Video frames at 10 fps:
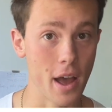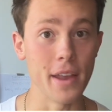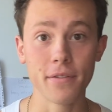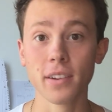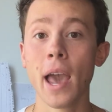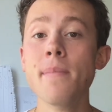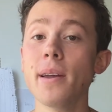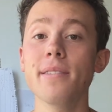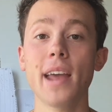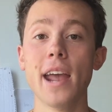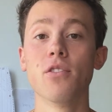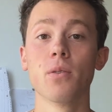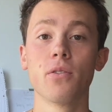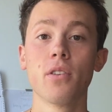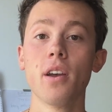inflamed, and
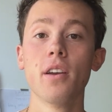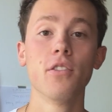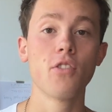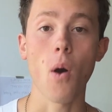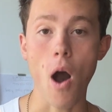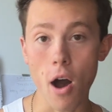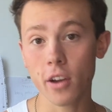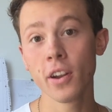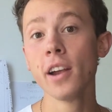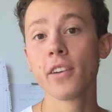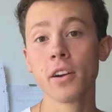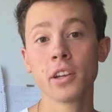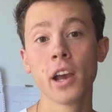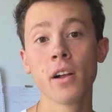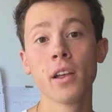dangerous. So oxidized
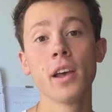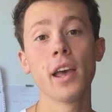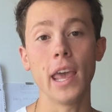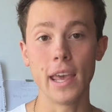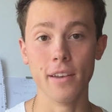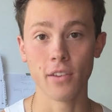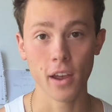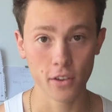LDL is